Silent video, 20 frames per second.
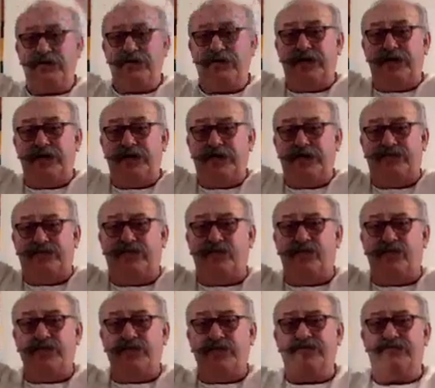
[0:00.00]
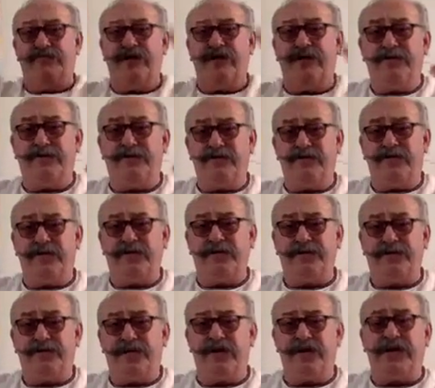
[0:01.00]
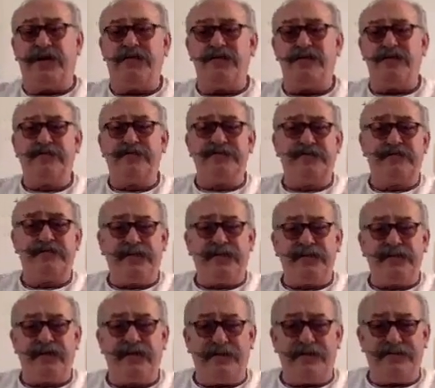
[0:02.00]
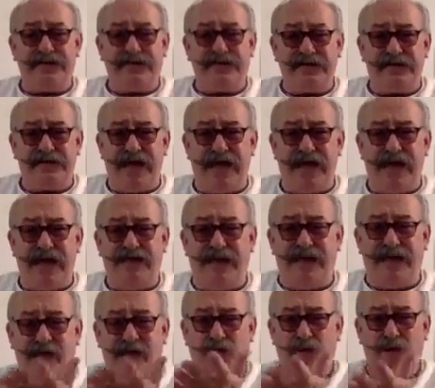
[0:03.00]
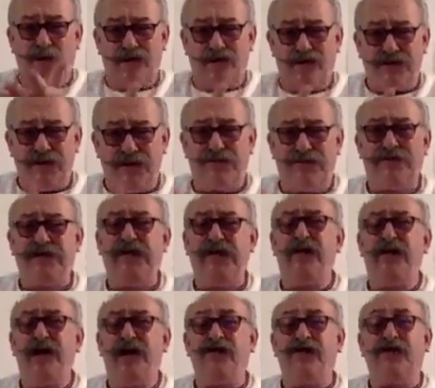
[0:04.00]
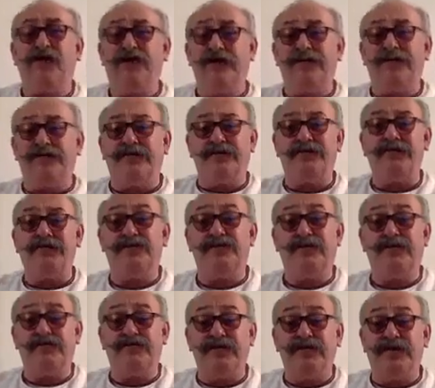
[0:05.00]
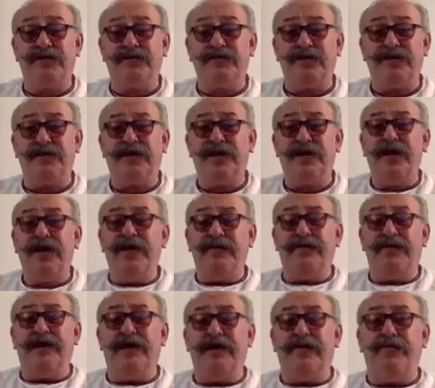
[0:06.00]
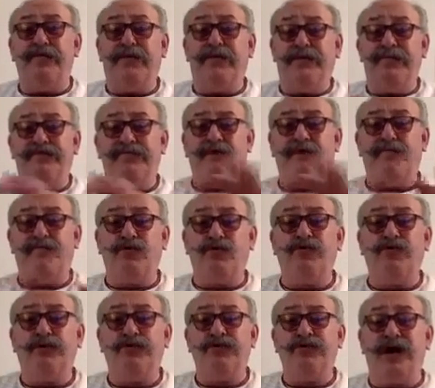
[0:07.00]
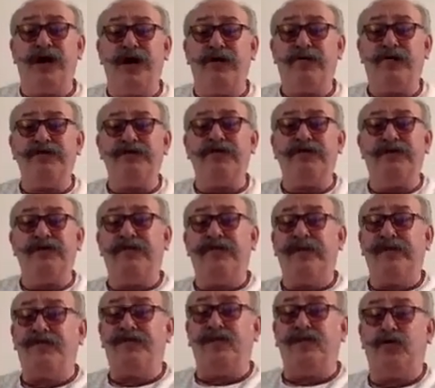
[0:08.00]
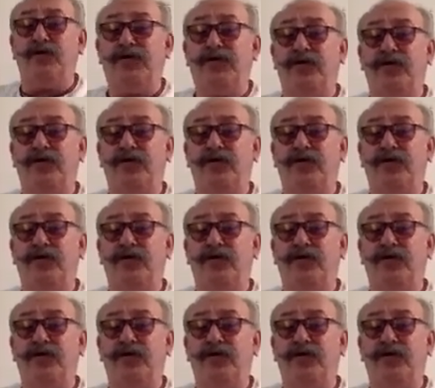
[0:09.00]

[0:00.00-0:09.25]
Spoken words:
the forms of Radha and Krishna, and at specific times of the day they are worshipped according to the tradition. There are people involved called pujaris, and then there's cooks